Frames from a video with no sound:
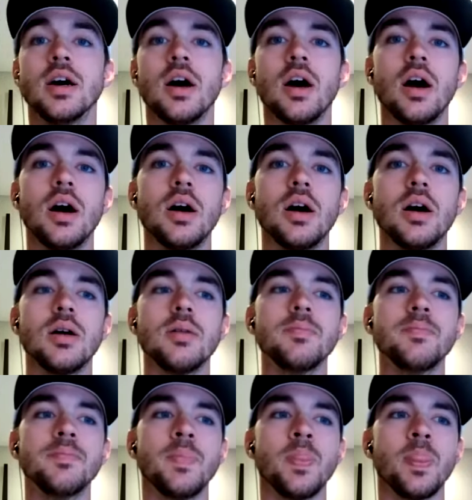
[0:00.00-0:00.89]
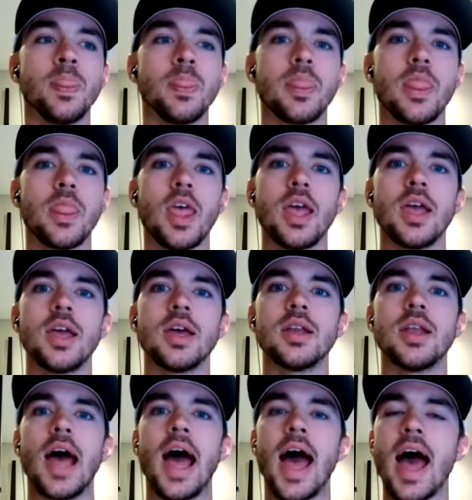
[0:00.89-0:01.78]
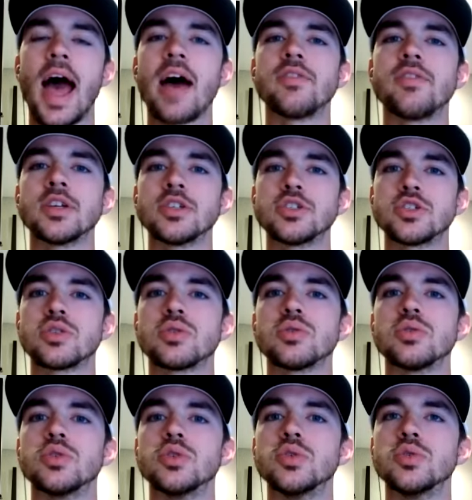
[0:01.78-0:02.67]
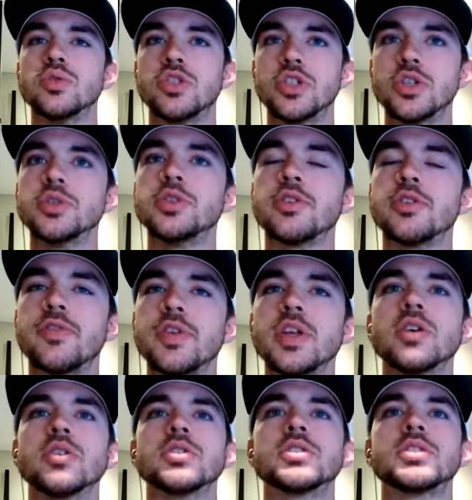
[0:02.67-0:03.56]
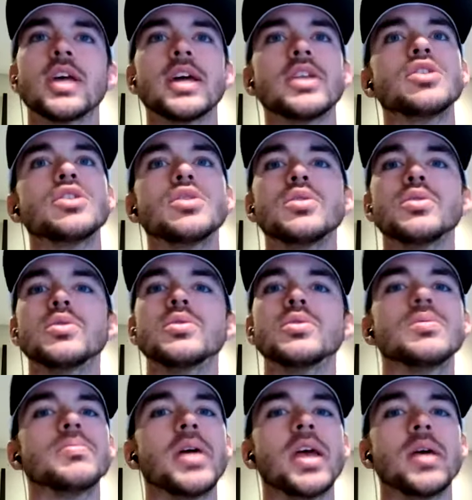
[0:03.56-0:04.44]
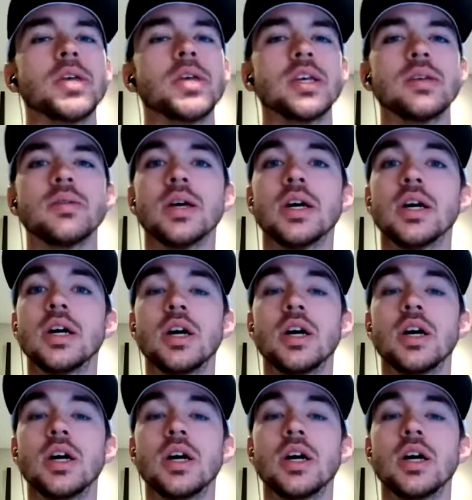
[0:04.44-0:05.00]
Um, and having true junior fields that do maybe